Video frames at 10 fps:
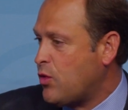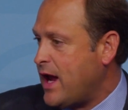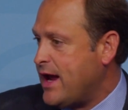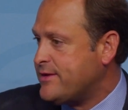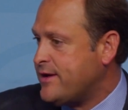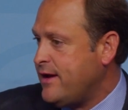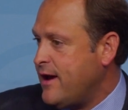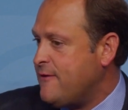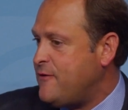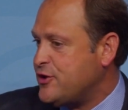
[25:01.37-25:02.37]
create
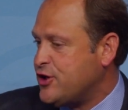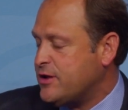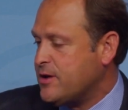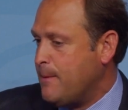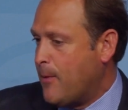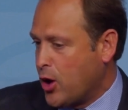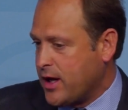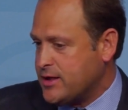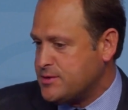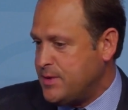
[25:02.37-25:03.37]
efficient
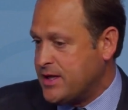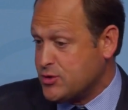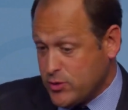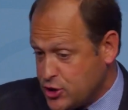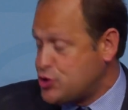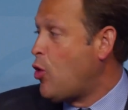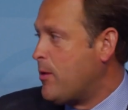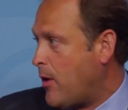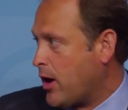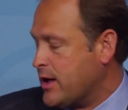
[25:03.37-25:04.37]
markets because it would
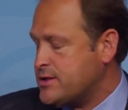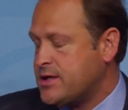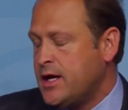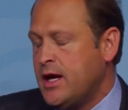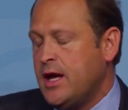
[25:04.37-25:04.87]
distort markets.